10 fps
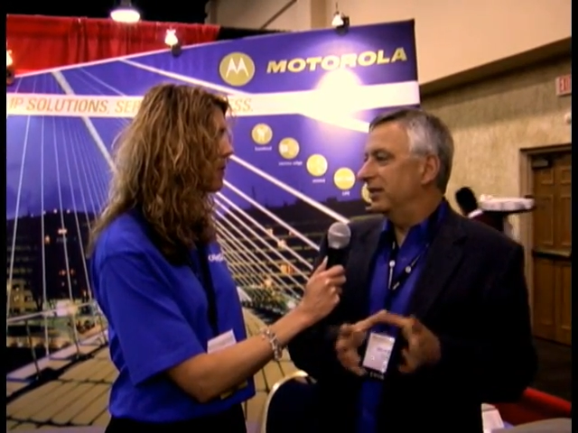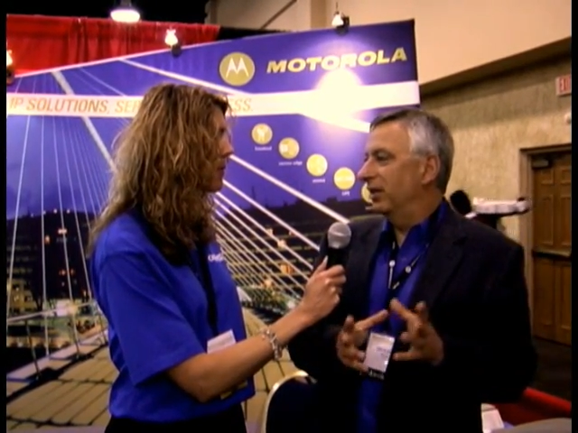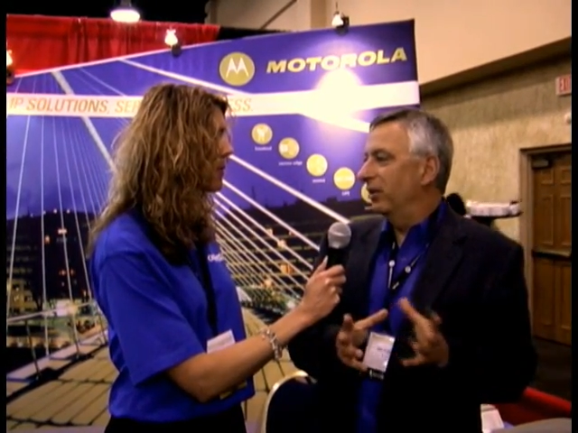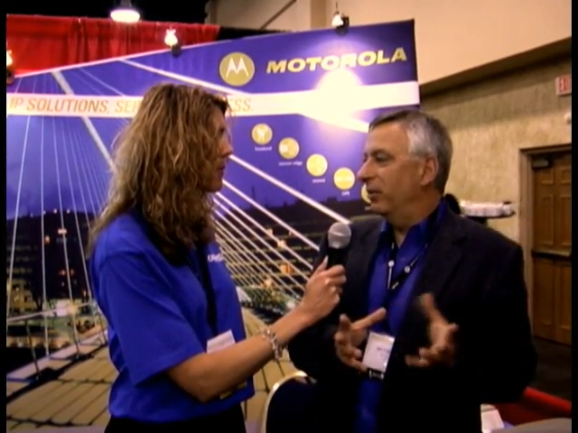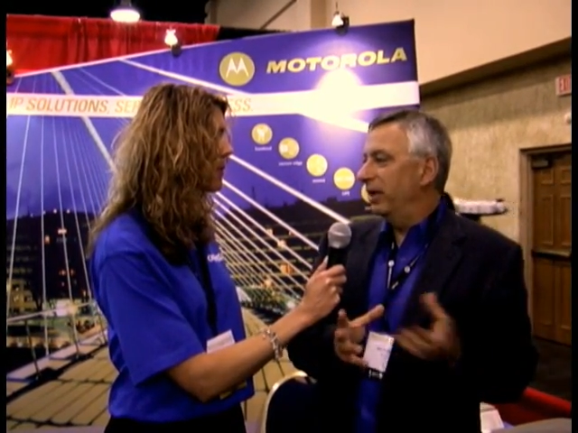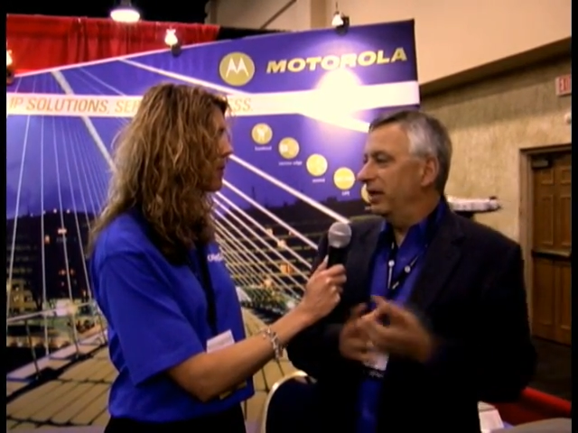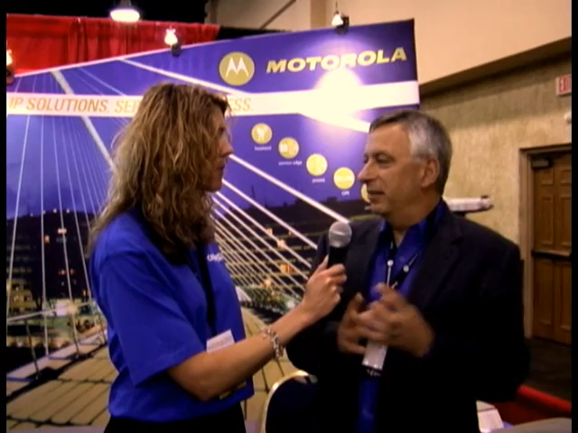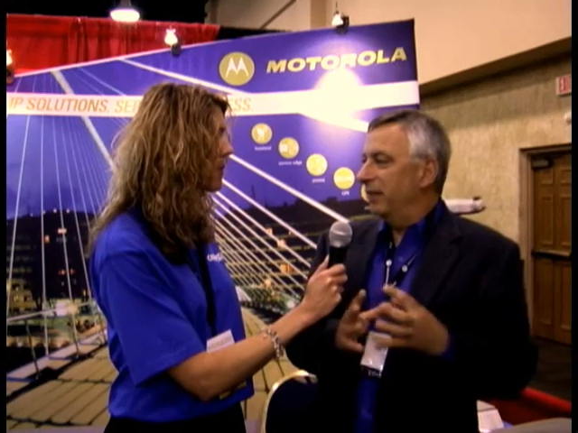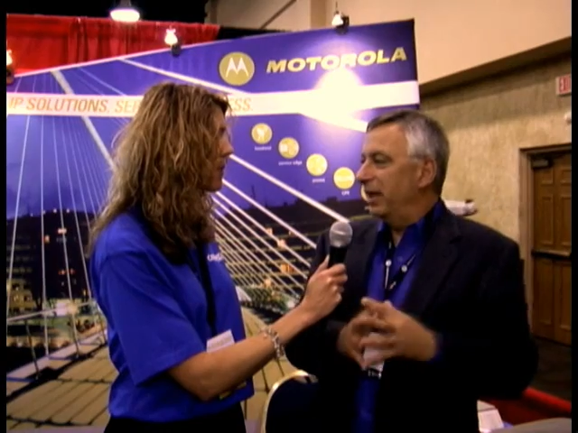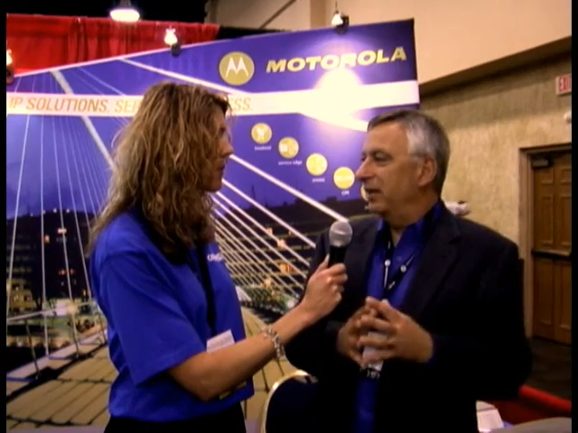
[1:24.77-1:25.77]
so we
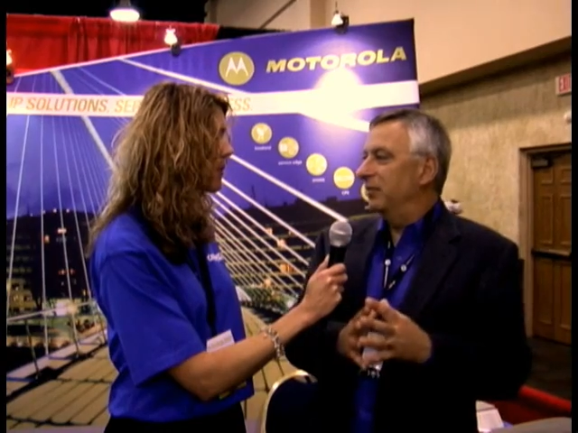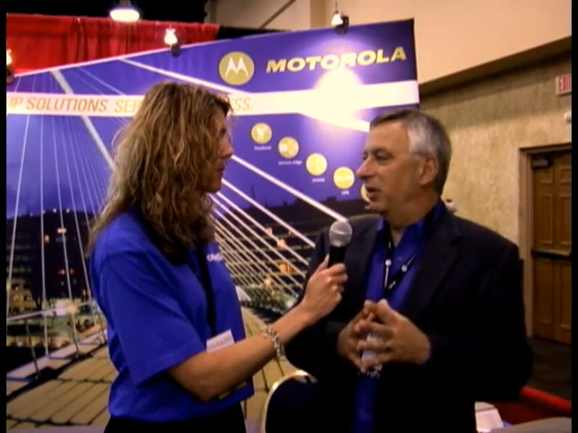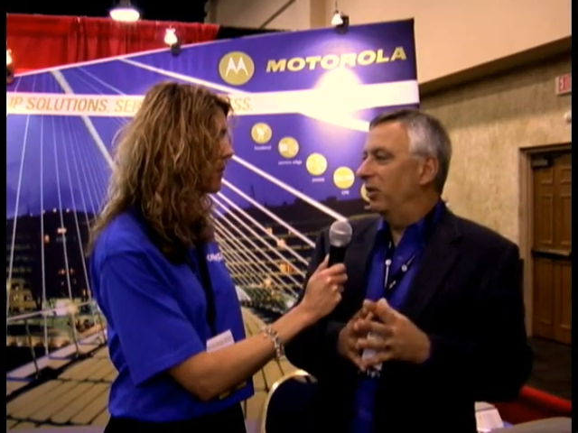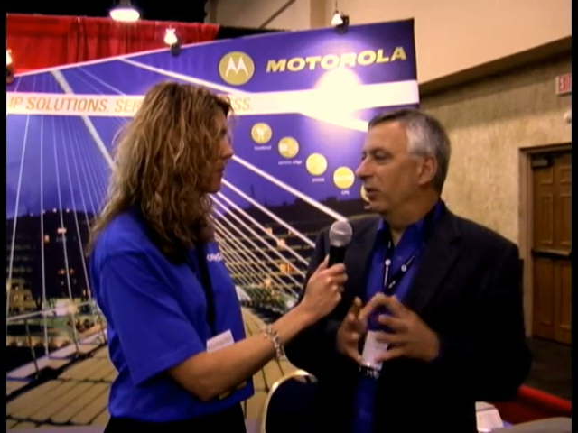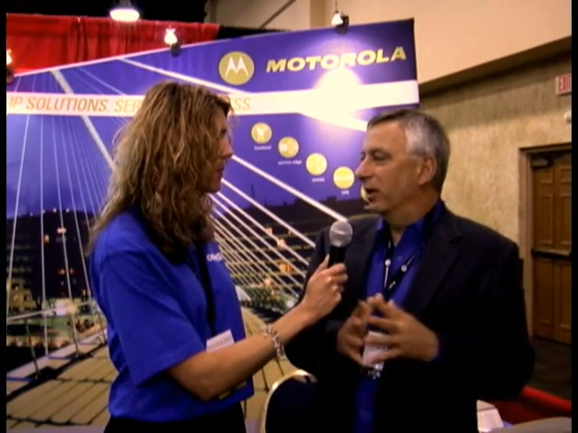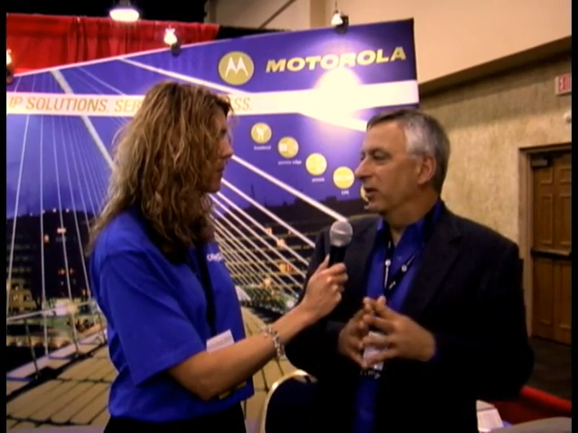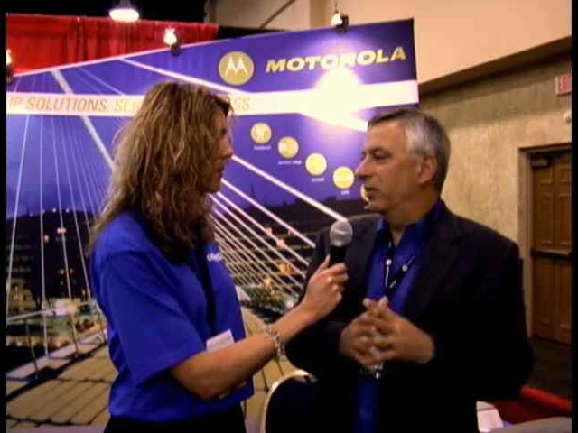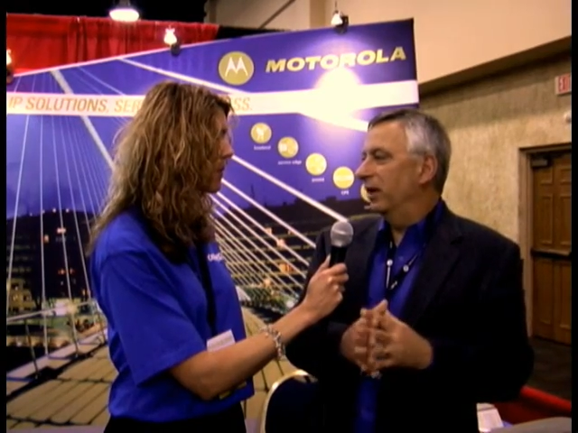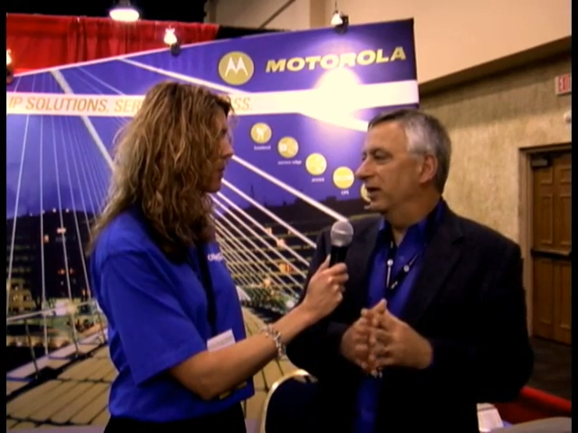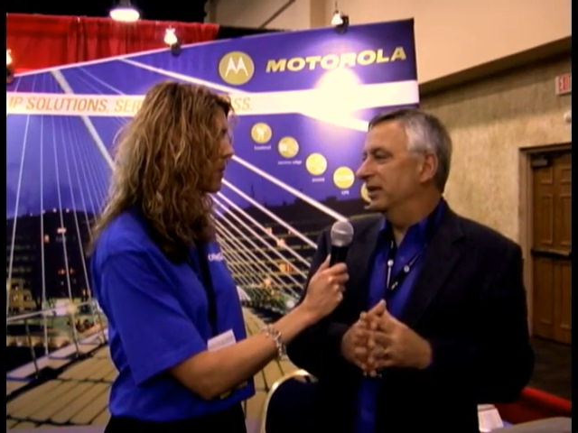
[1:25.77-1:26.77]
can make them all work
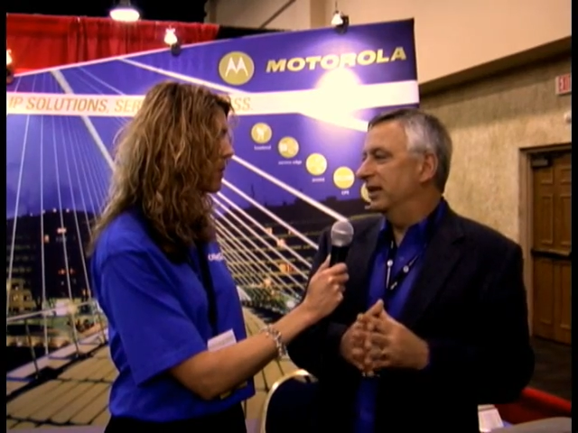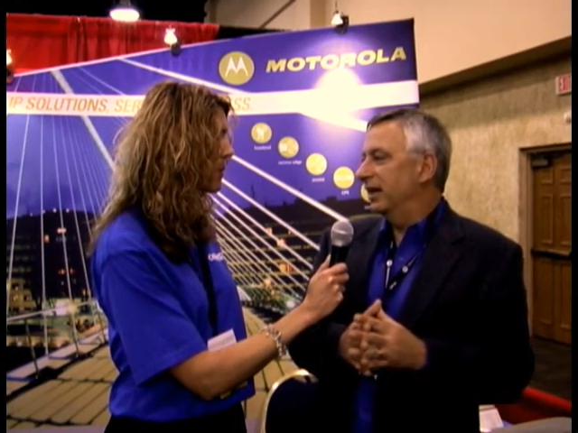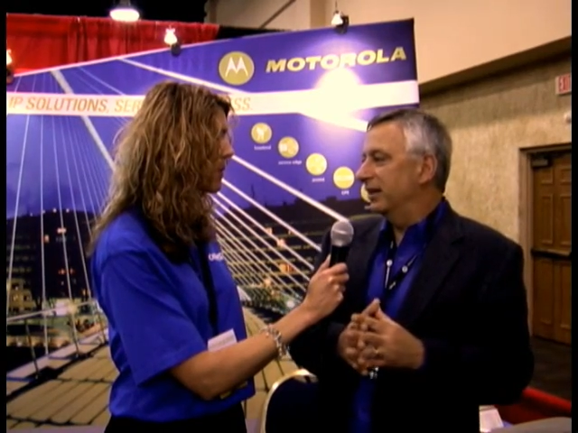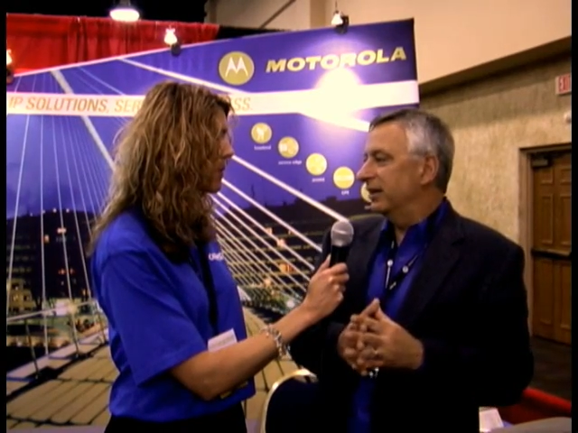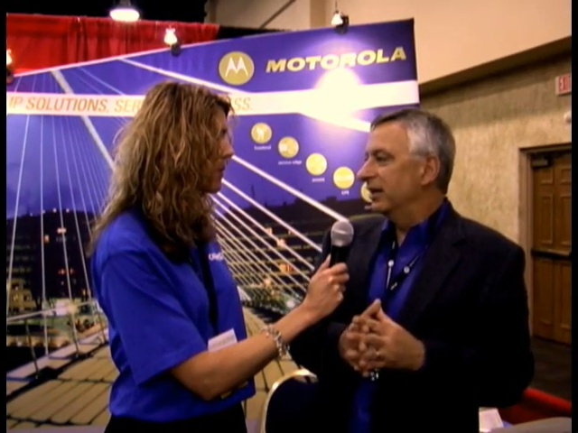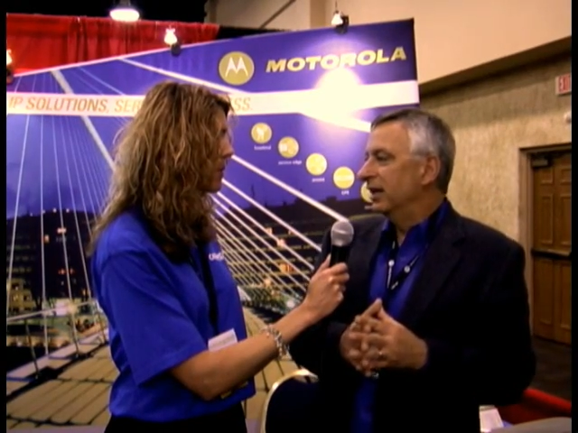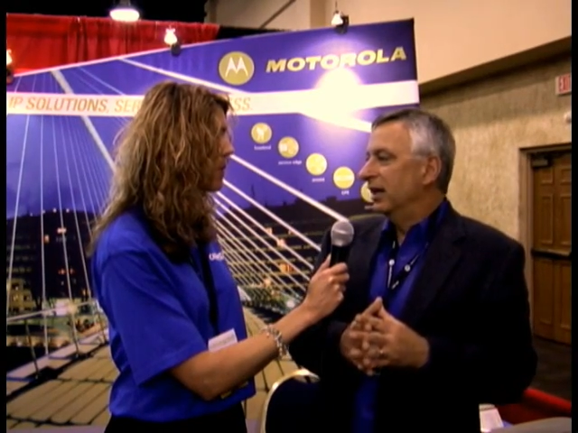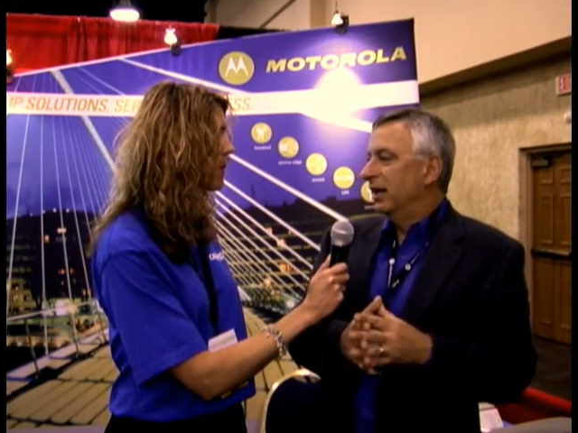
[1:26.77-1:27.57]
well together.